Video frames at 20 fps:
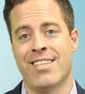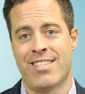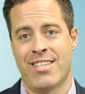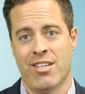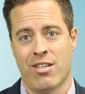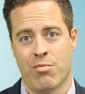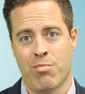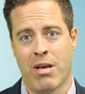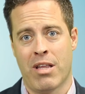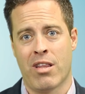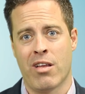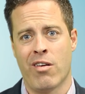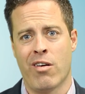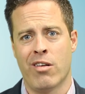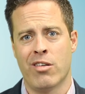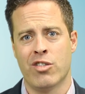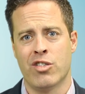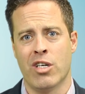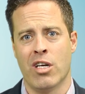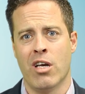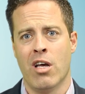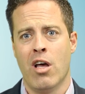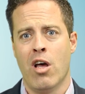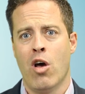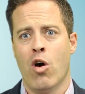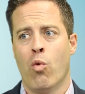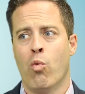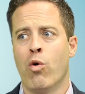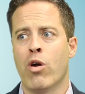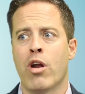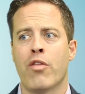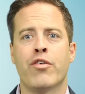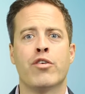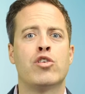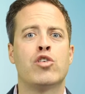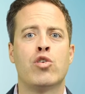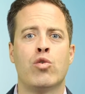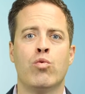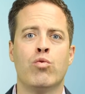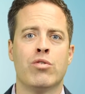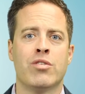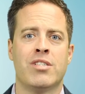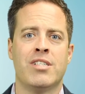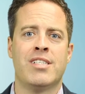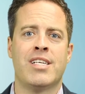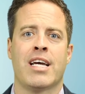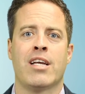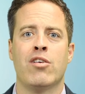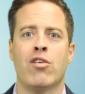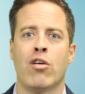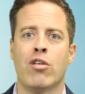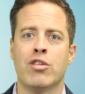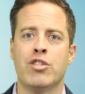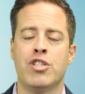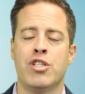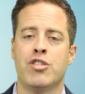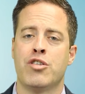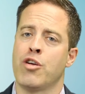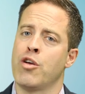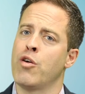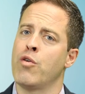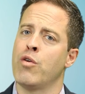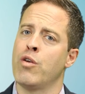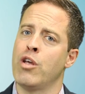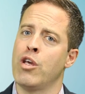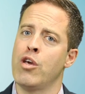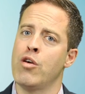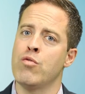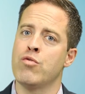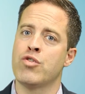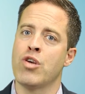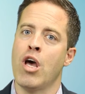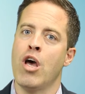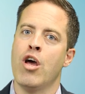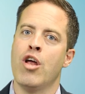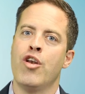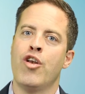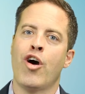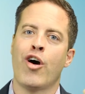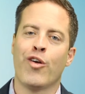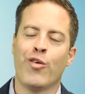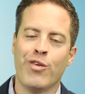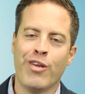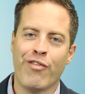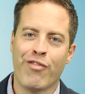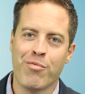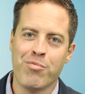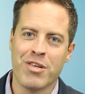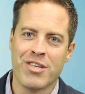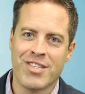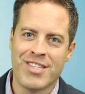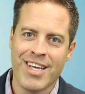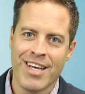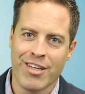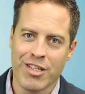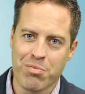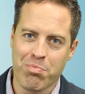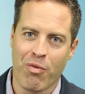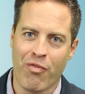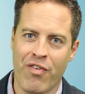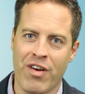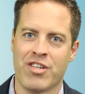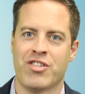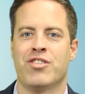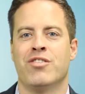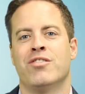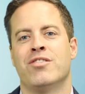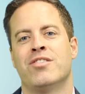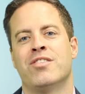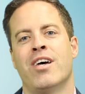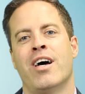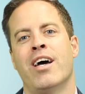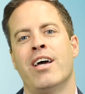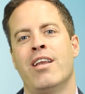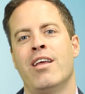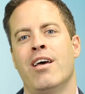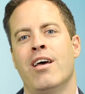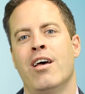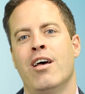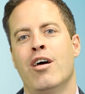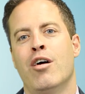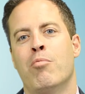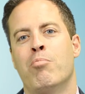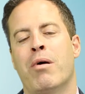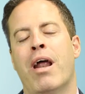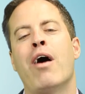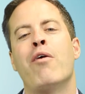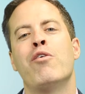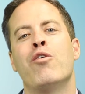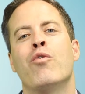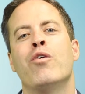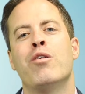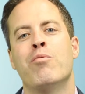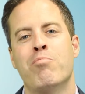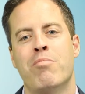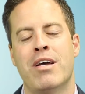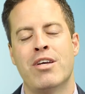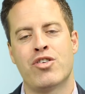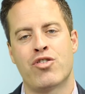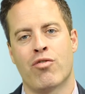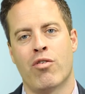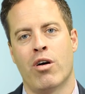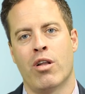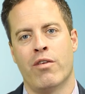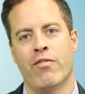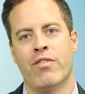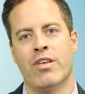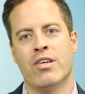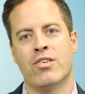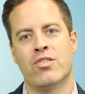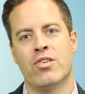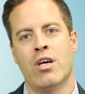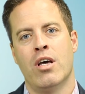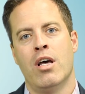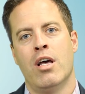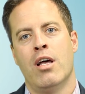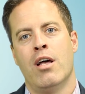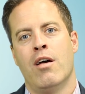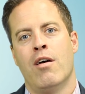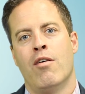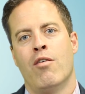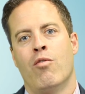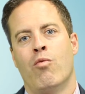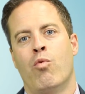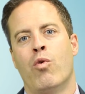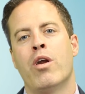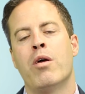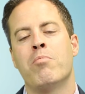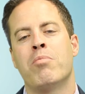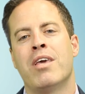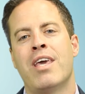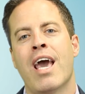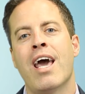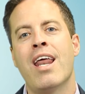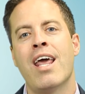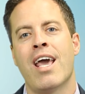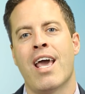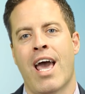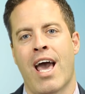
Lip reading: sales methodology? What other tools and technologies are you going to use, not only from the sales professional side, but how are you going to measure all of this? What I'm getting